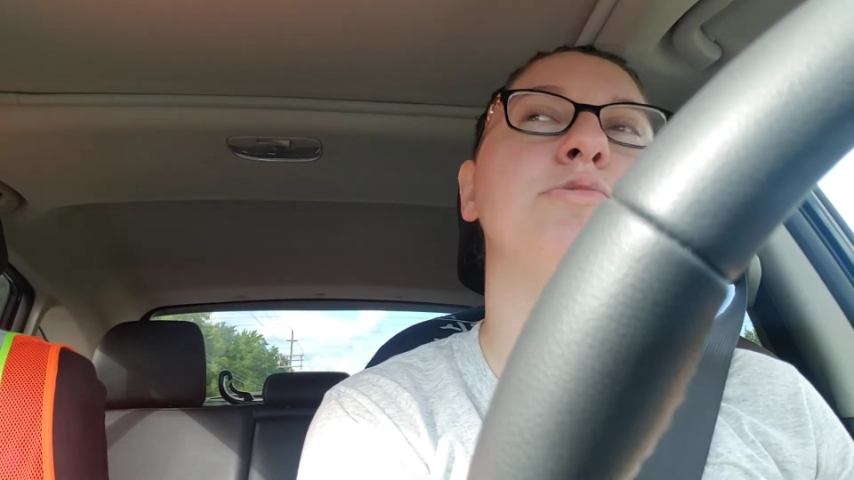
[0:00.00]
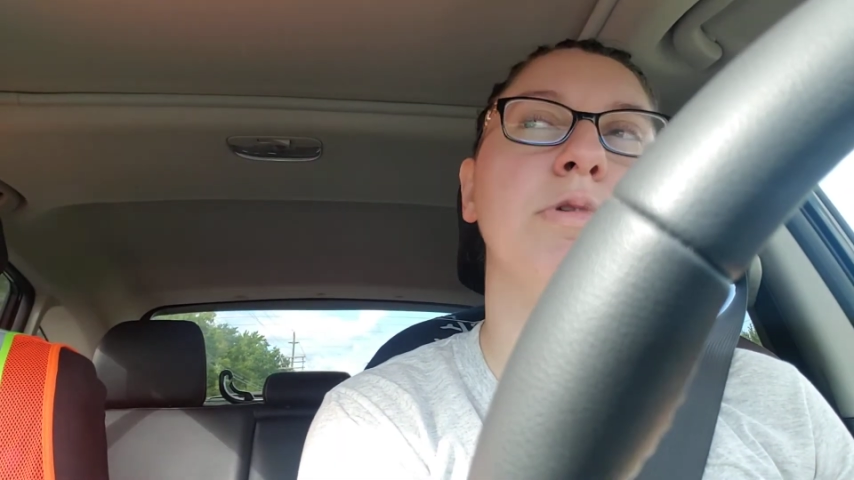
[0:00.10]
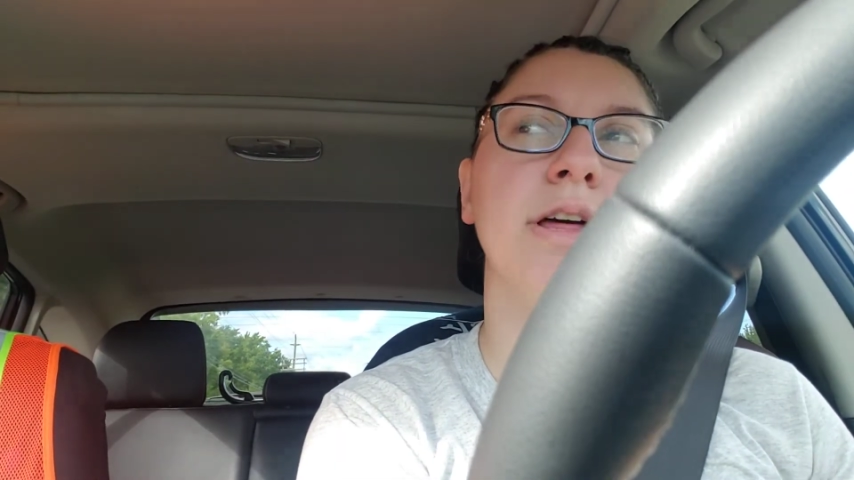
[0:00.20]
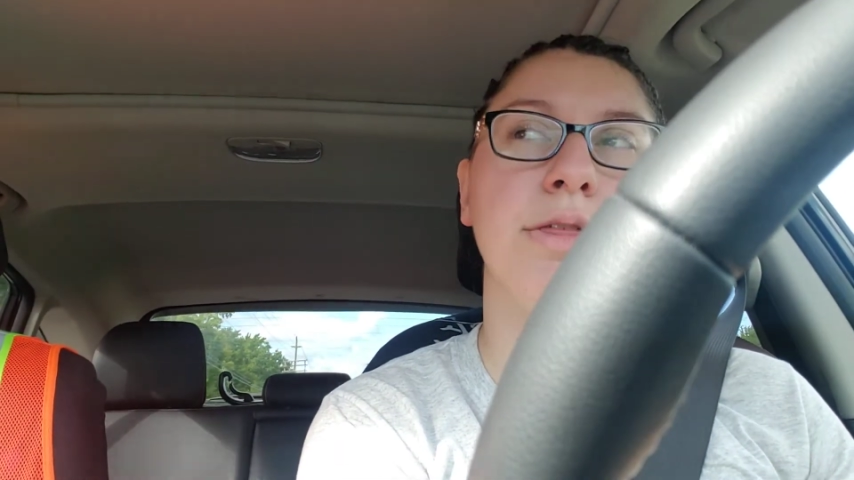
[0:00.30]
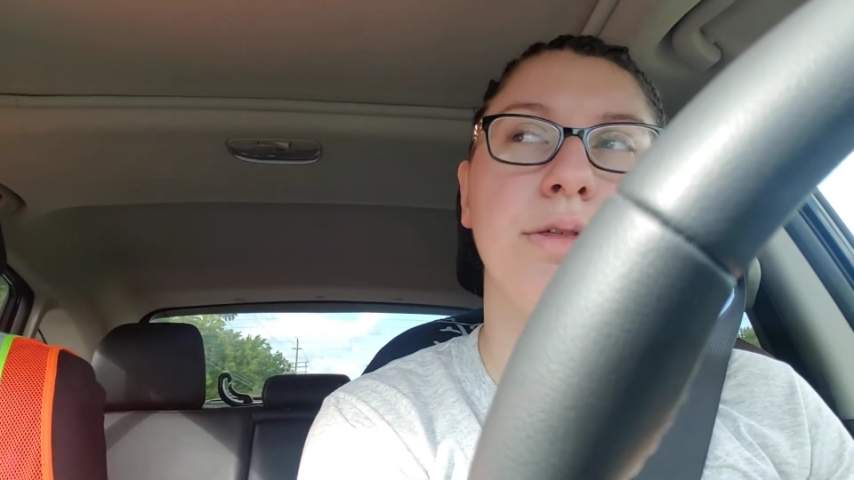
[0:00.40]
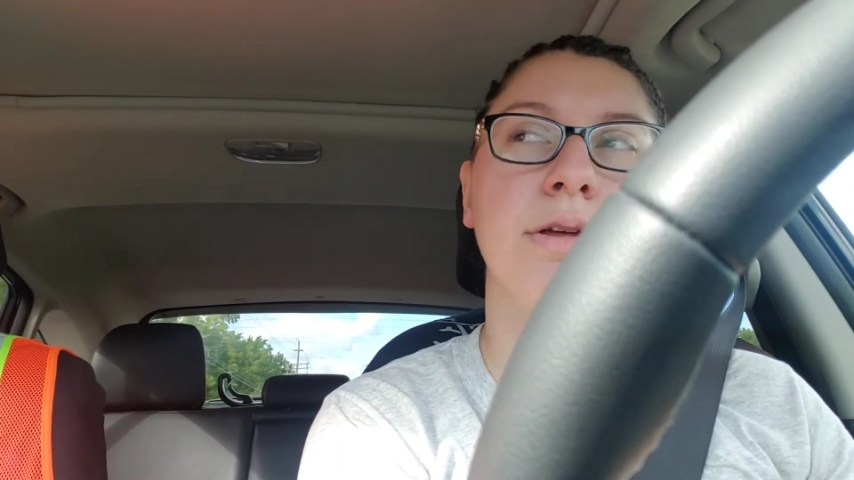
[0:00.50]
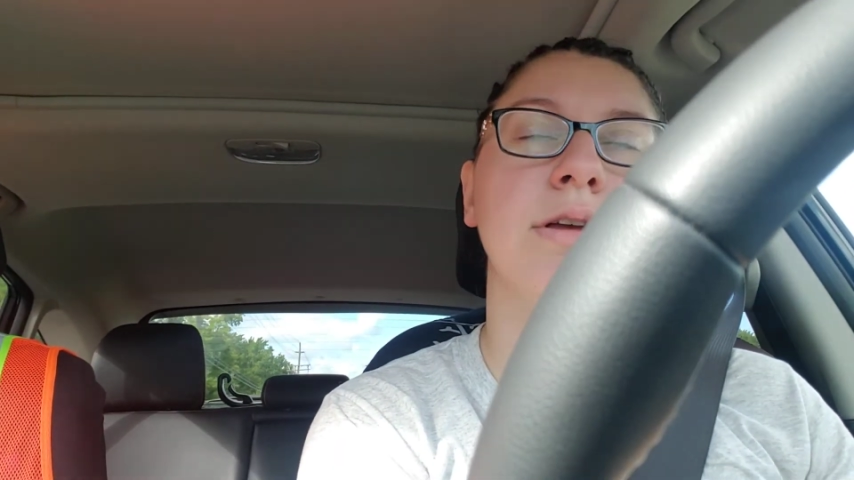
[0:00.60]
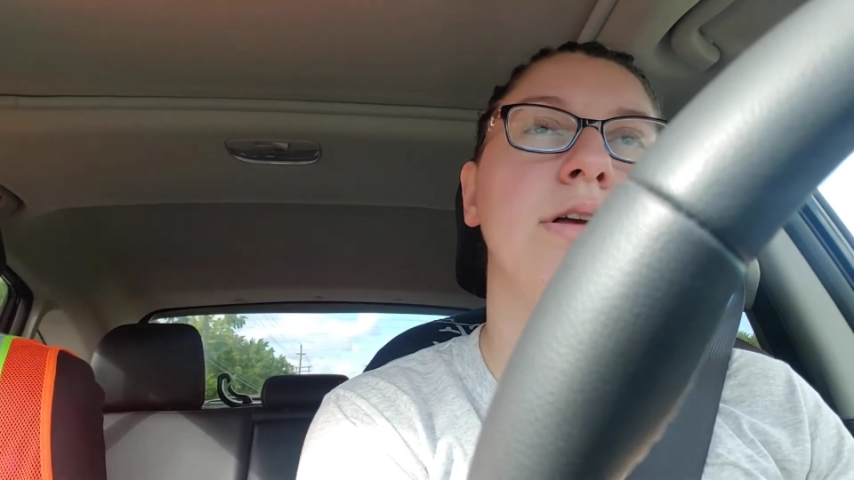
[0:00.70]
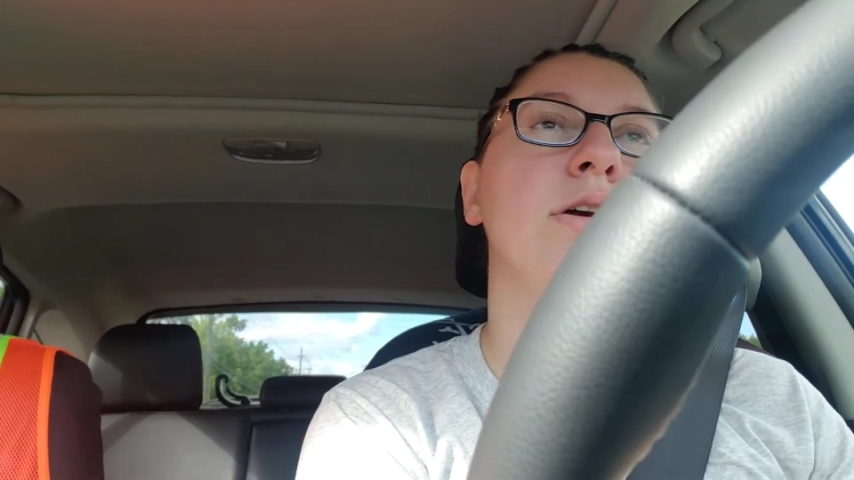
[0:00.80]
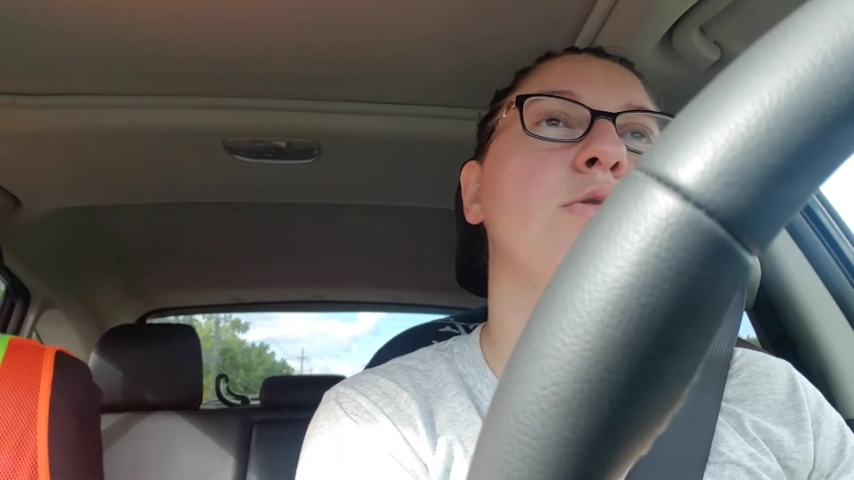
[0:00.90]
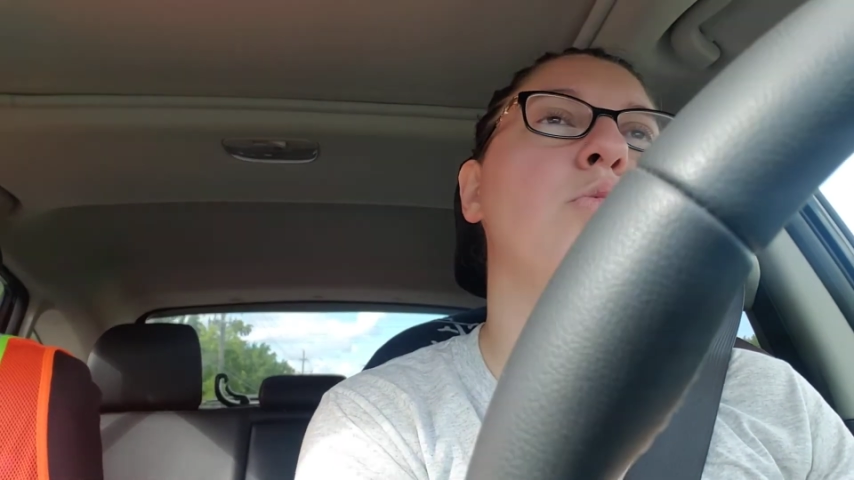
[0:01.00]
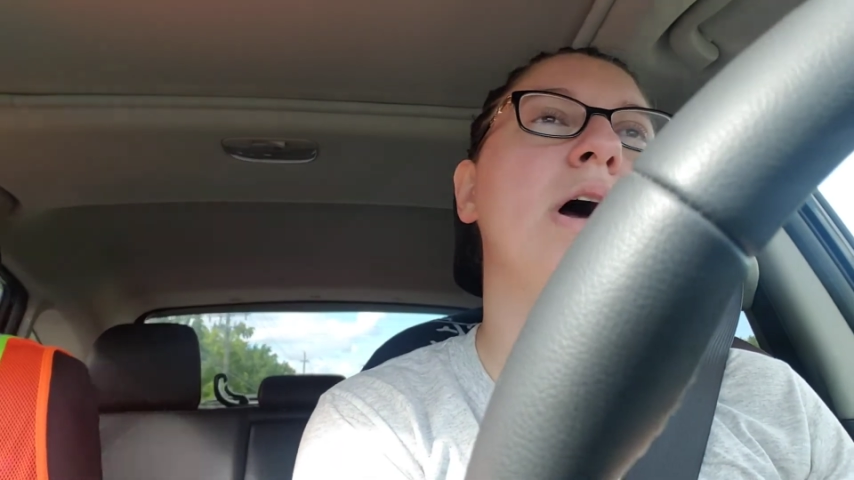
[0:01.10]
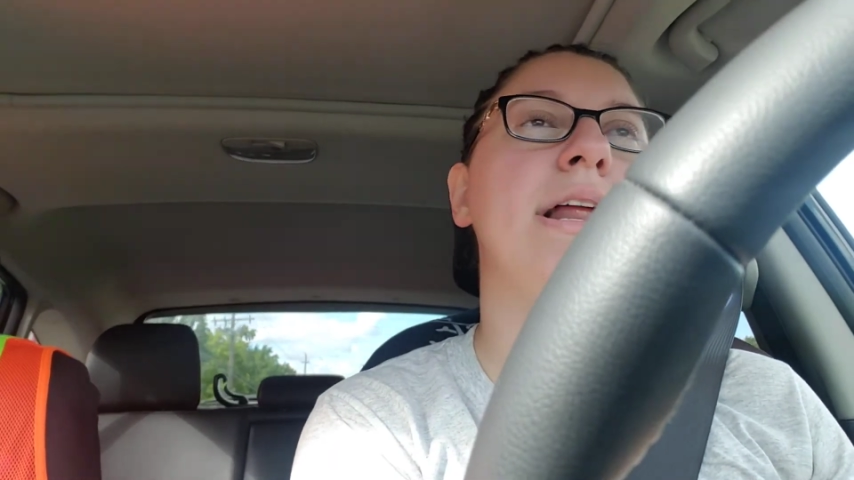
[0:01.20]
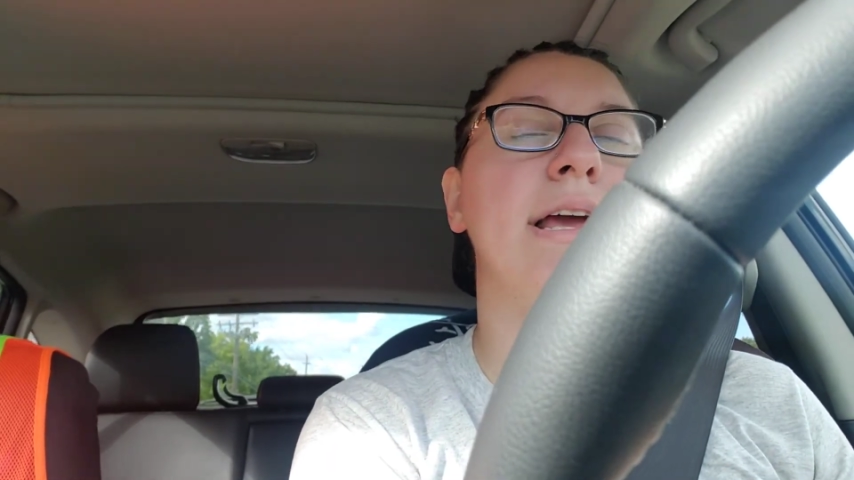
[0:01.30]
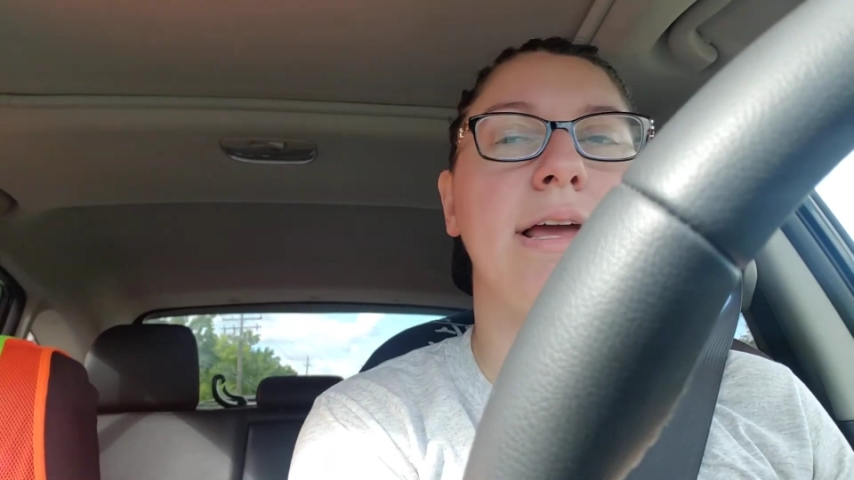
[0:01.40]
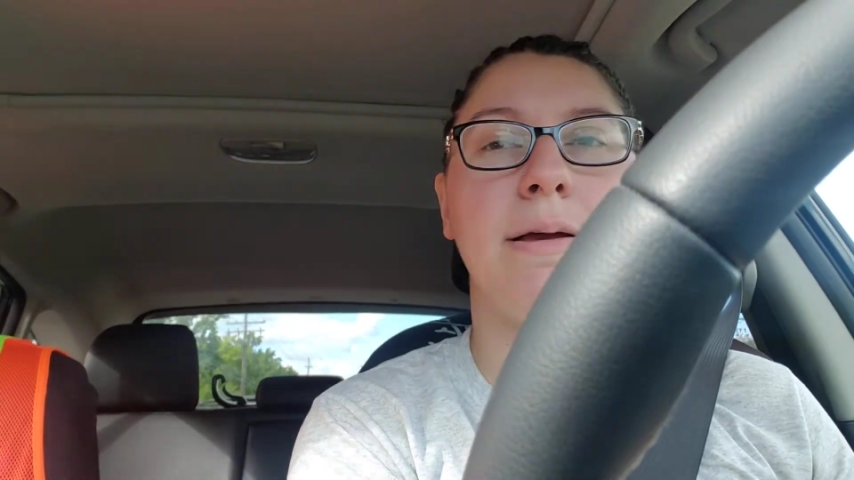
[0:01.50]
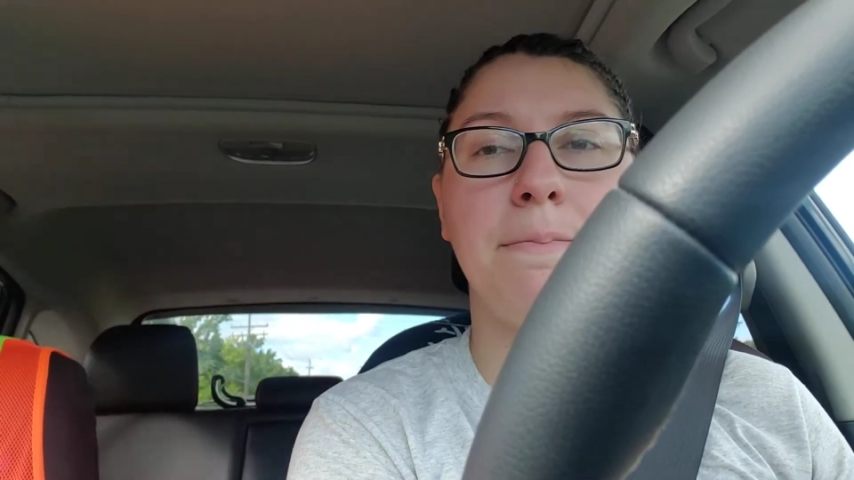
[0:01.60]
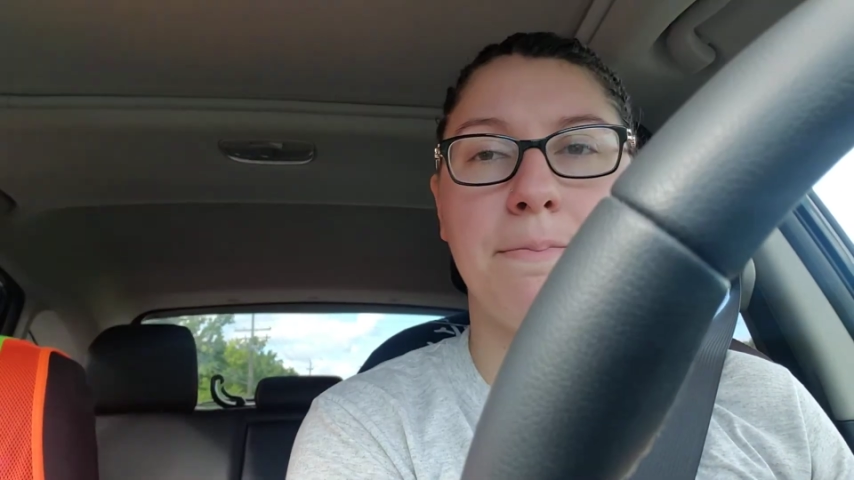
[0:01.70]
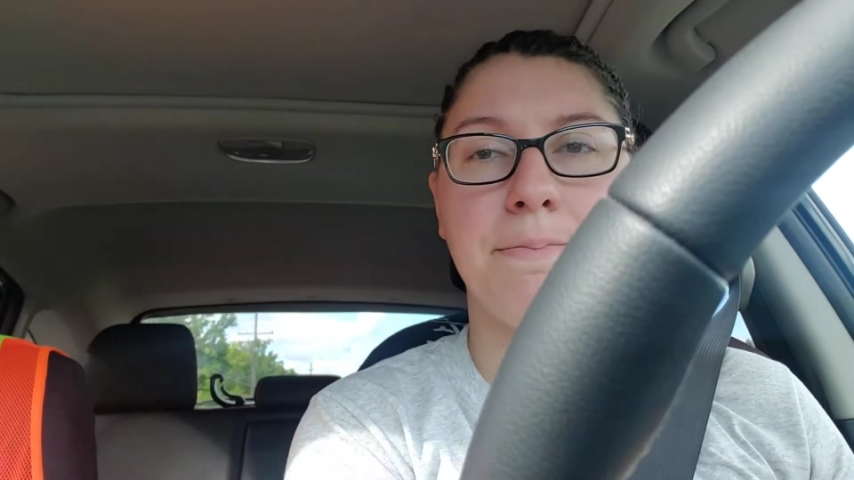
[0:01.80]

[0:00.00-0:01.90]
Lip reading: with, wedding.